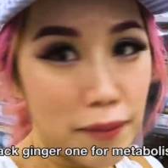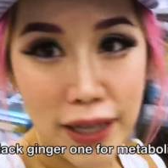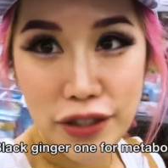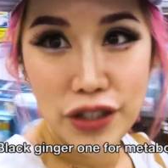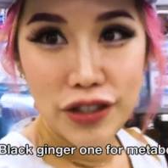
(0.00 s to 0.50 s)

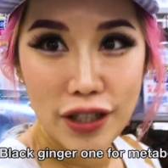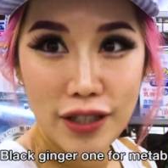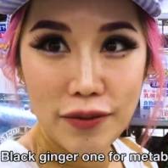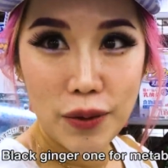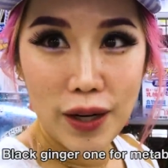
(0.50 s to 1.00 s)
black
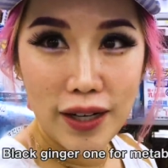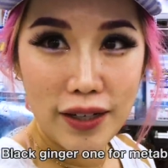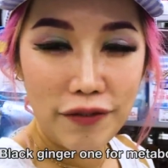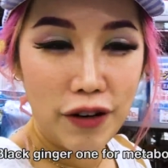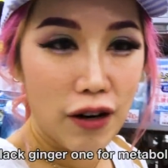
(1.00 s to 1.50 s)
ginger
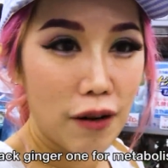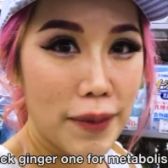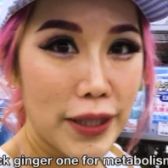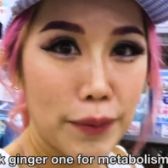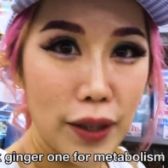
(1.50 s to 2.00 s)
one for
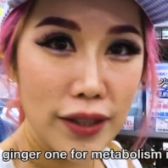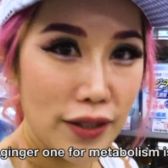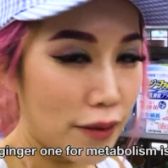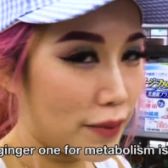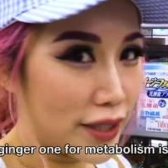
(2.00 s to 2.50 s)

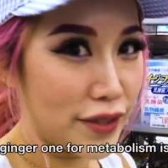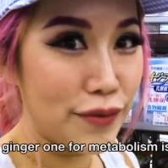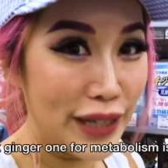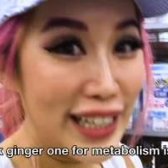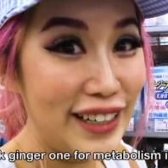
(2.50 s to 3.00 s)
metabolism is
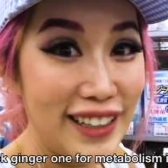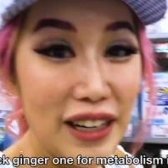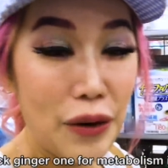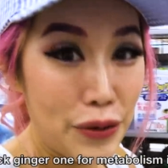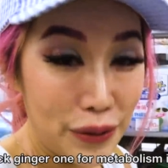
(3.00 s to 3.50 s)
really,
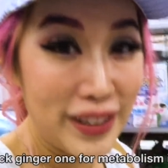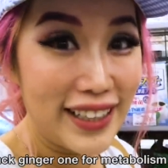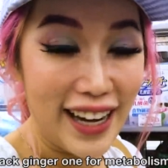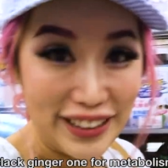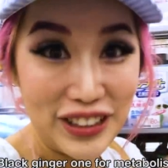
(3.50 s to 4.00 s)

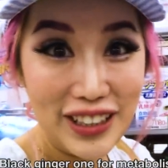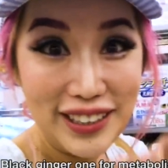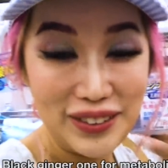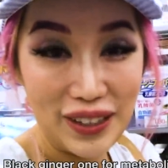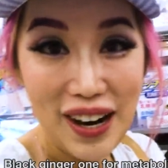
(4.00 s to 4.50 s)
truly,
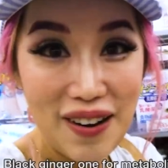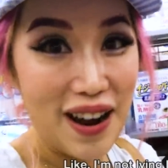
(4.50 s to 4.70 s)
actually sold out.